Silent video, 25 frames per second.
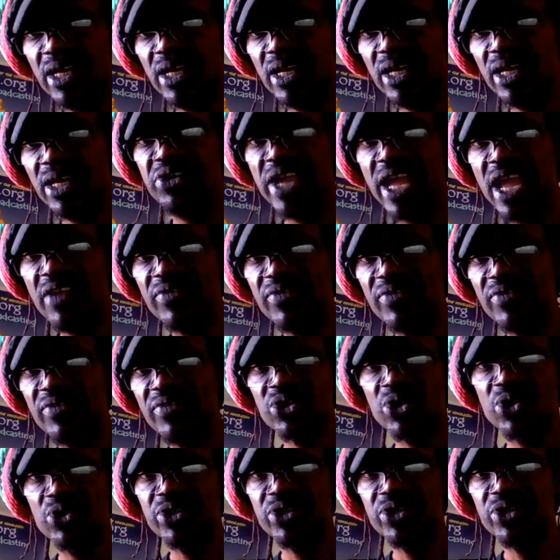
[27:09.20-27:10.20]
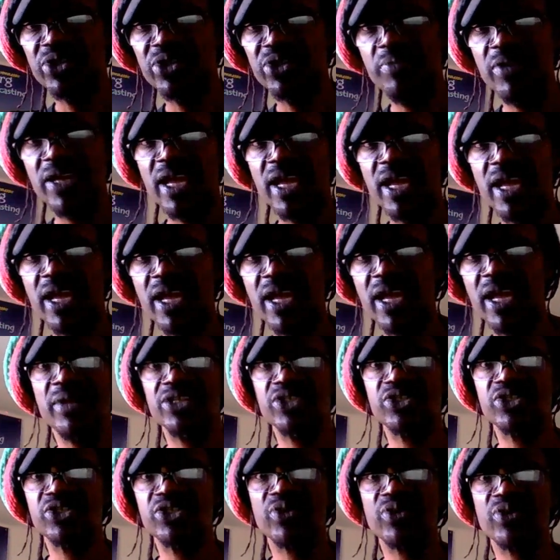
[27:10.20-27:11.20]
Davis told the EPA
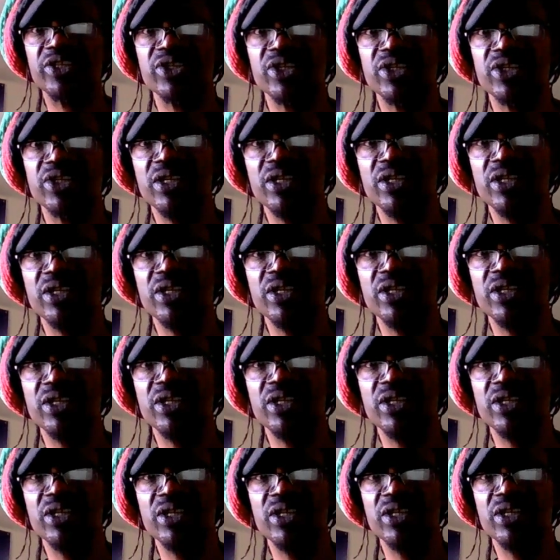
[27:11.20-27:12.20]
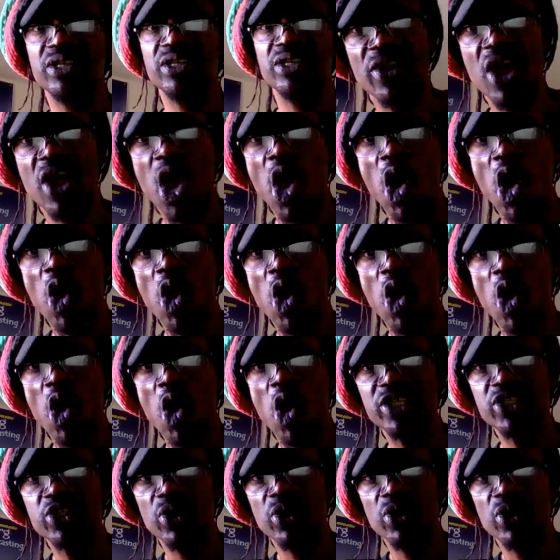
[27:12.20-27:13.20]
administrator, according
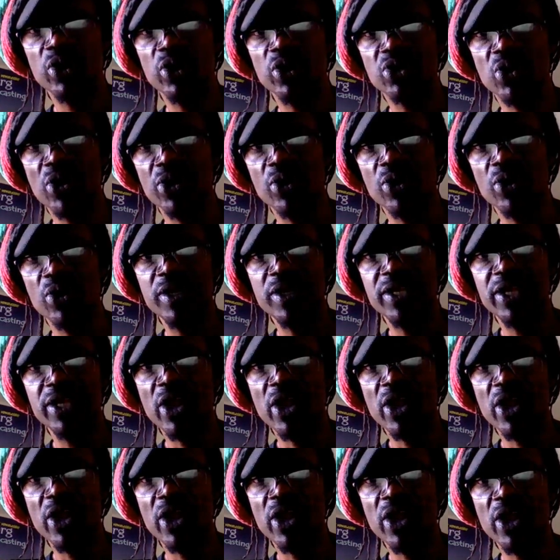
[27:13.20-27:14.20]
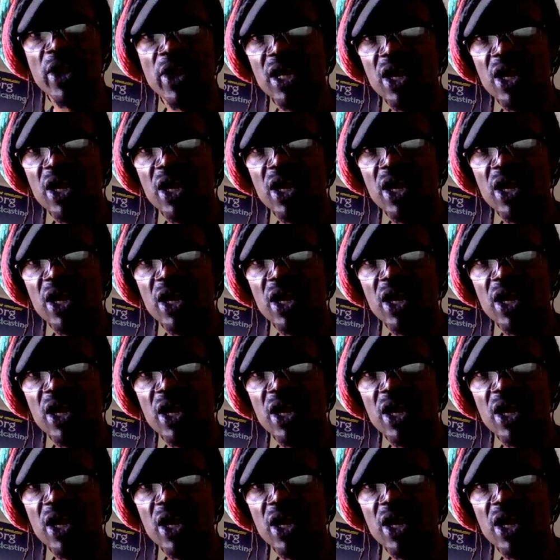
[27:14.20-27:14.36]
to her daughter, Wendy Hartley,